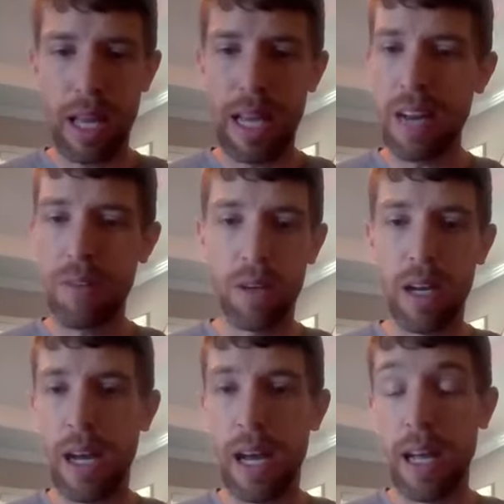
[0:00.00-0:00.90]
I never,
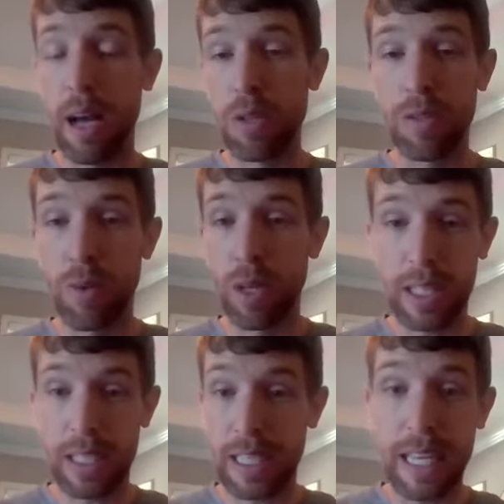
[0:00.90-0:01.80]
I was for,
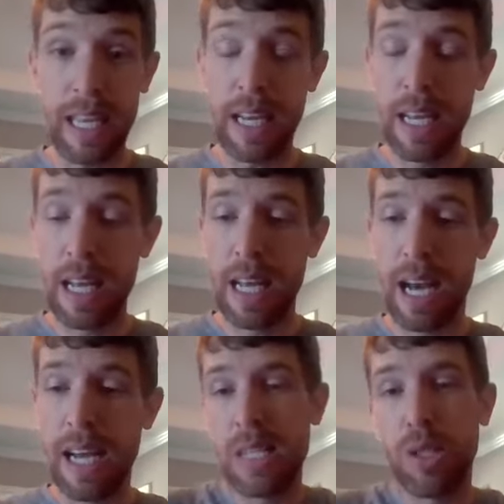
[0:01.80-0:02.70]
because again,
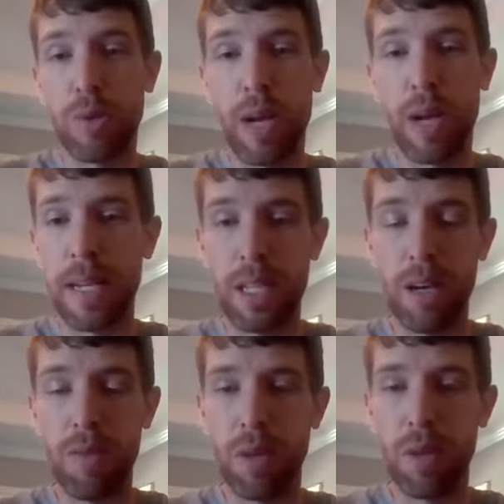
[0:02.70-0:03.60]
I still surrounded
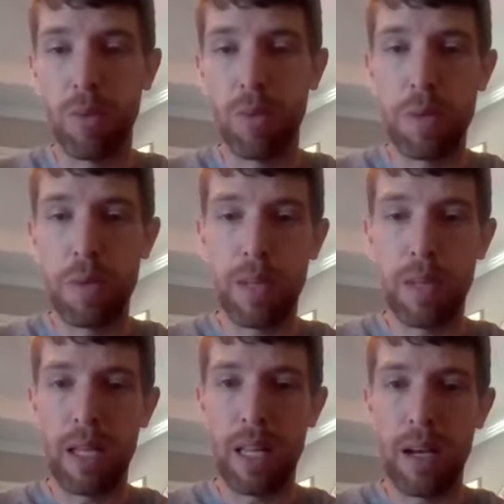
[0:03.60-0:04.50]
myself with, with people
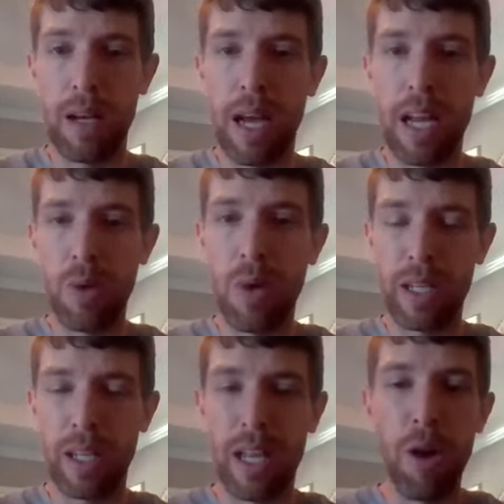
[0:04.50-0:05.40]
that, that I knew I
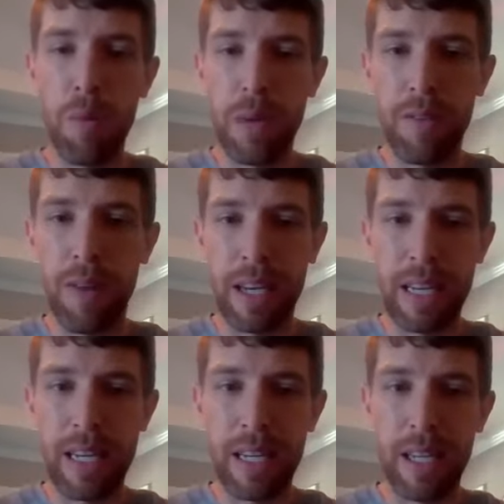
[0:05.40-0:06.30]
could help me if I
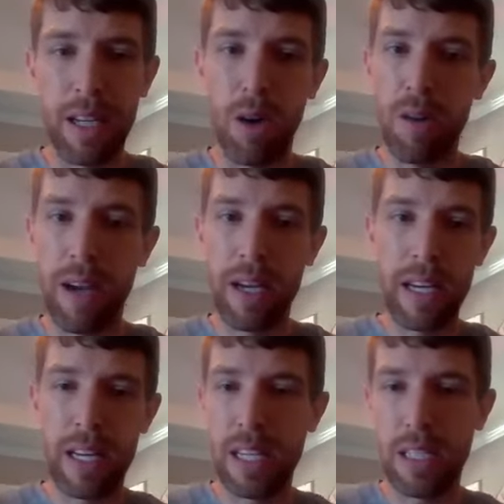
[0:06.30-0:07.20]
needed it, or if I
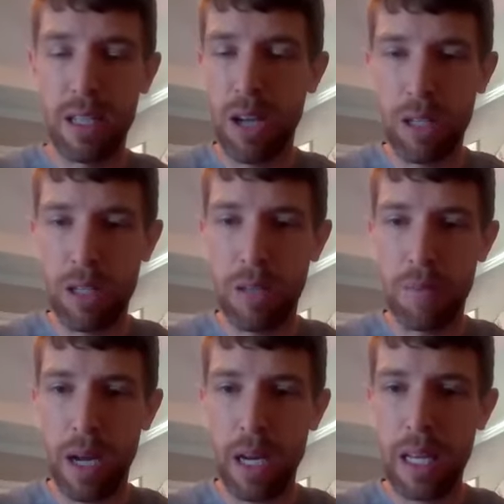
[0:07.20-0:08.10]
needed to talk to
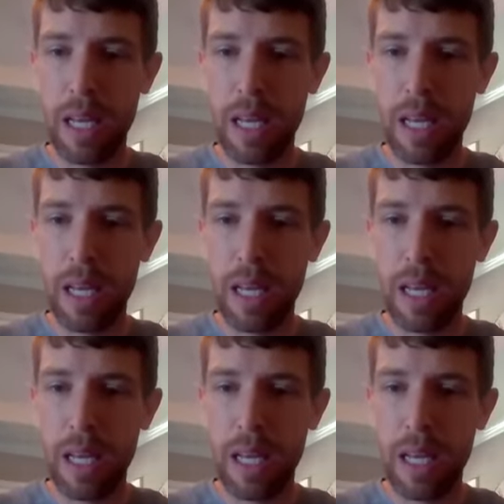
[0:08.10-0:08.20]
somebody.